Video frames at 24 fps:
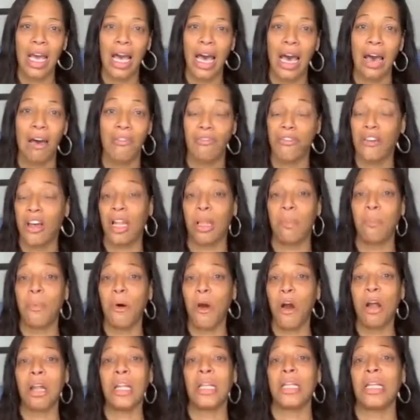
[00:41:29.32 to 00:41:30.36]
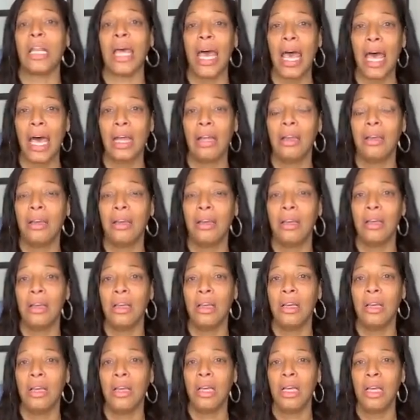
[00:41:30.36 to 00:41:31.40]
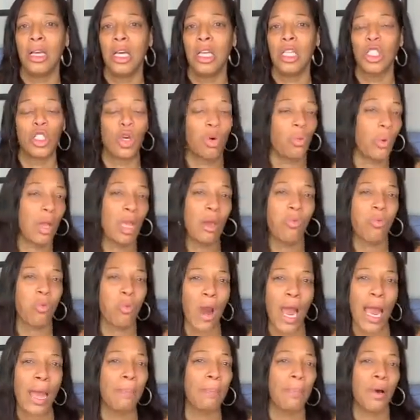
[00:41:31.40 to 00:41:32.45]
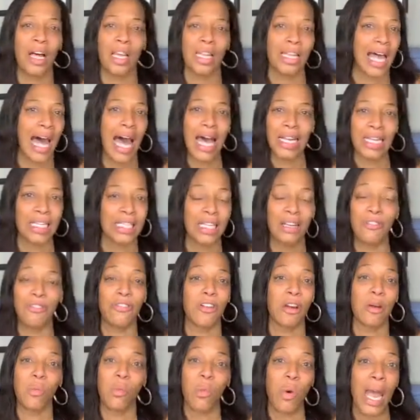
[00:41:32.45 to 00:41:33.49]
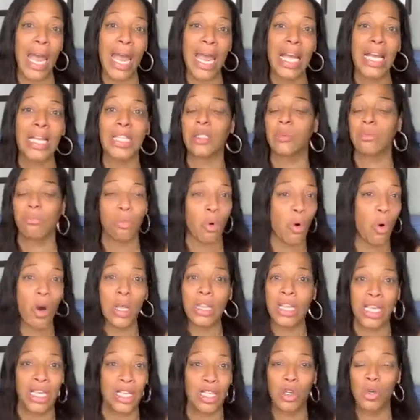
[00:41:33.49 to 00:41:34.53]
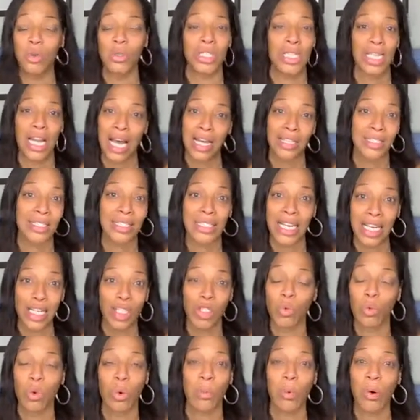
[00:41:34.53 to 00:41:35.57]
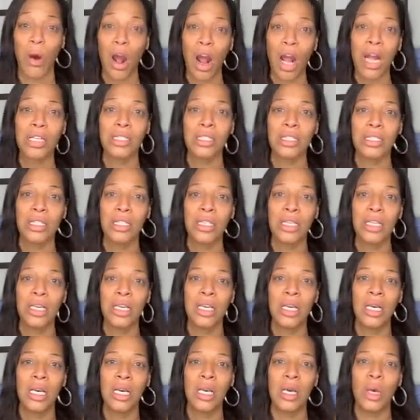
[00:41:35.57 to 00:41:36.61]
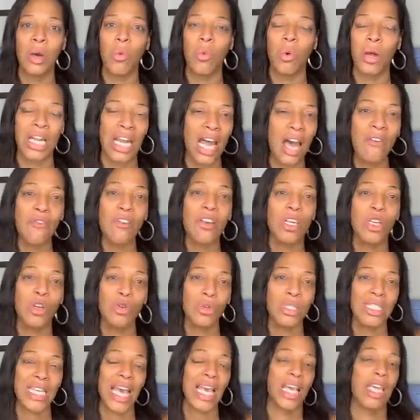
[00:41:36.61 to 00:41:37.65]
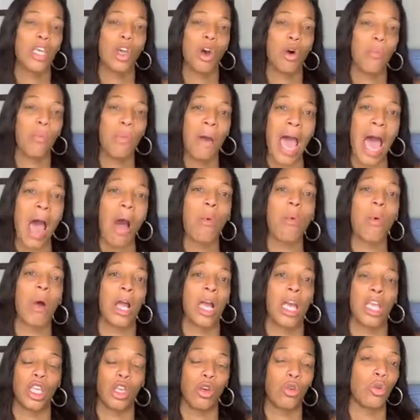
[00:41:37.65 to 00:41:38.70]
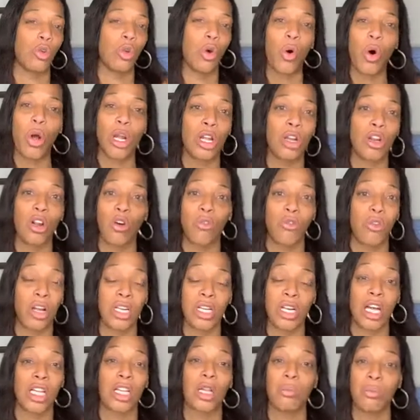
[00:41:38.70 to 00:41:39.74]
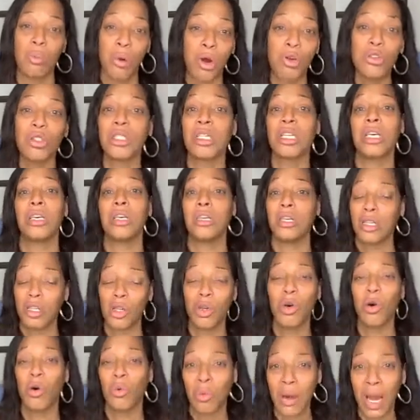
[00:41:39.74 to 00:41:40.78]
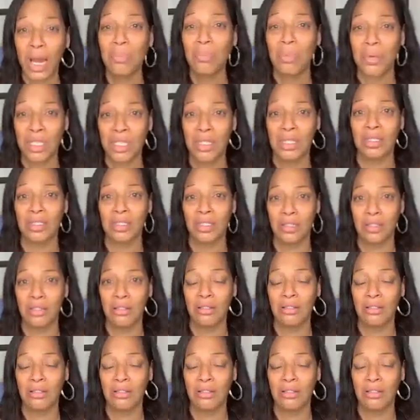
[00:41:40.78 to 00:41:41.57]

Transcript: I fell apart in that. So we rape a lot of different ways, more than using our sexual parts. Whenever you take your power and you lord it over another person, you're a rapist.